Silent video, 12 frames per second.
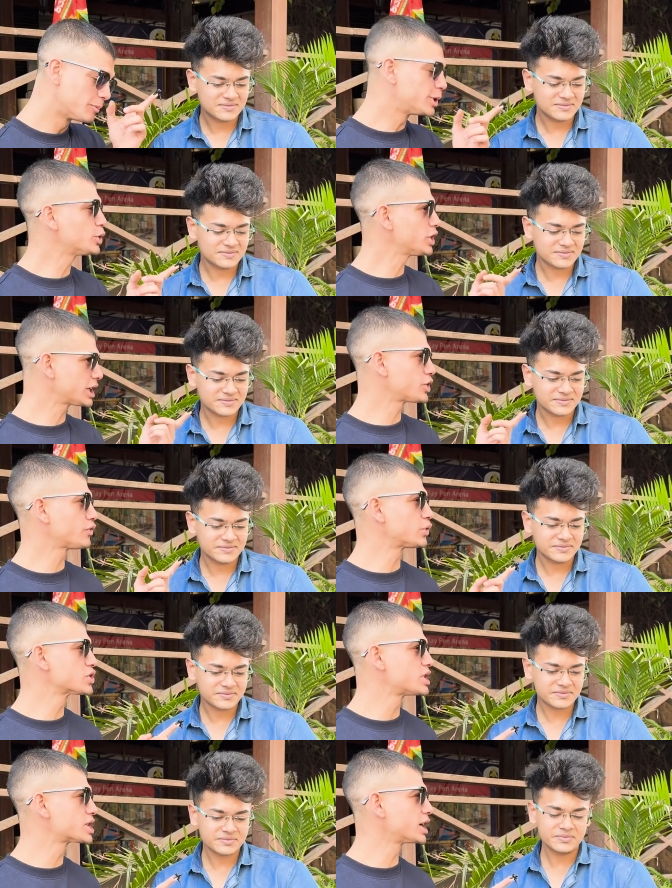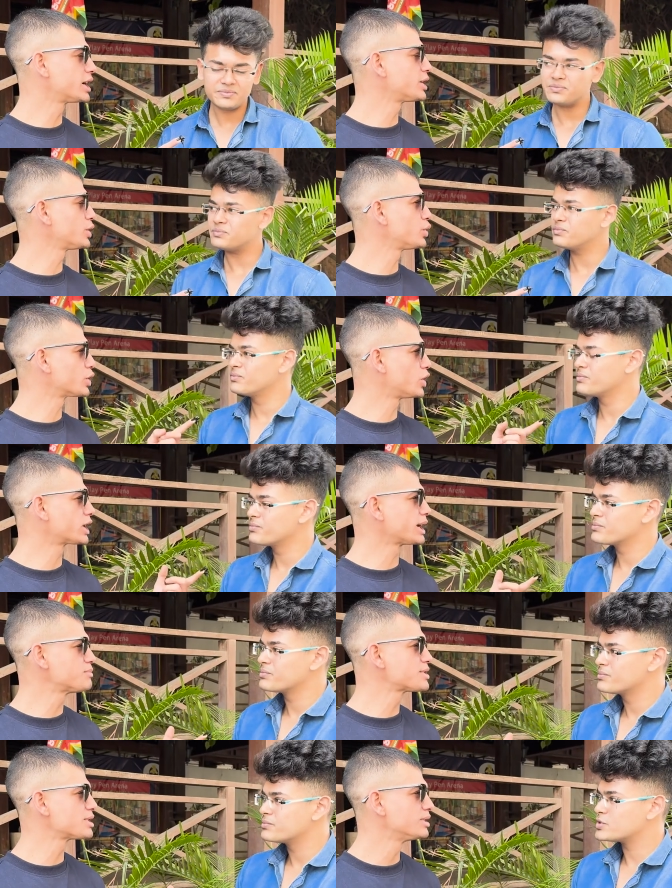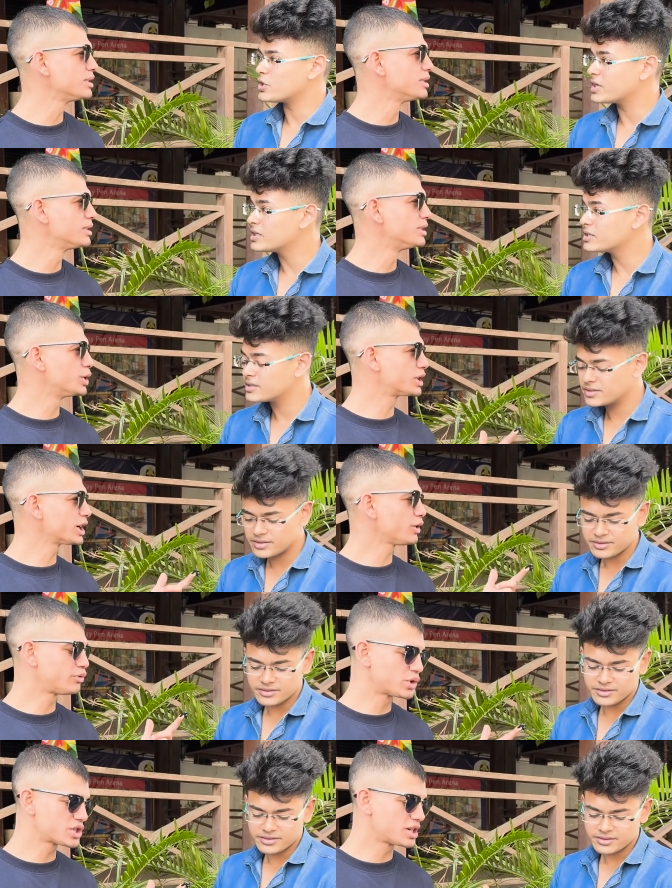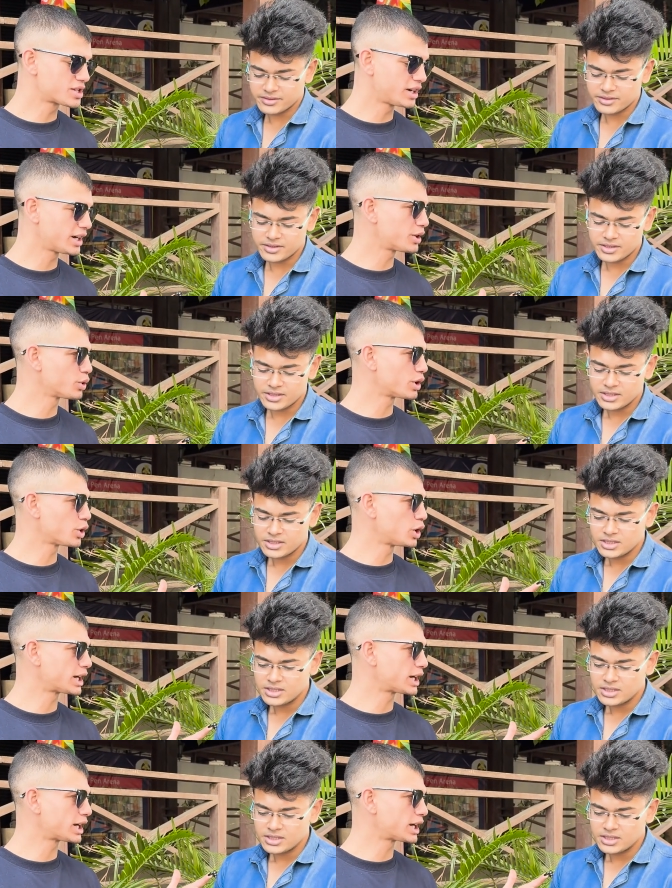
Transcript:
Speaker 1: do you think that your phone's listening to you at all times? Sorry? Do you think your phone's listening to you at all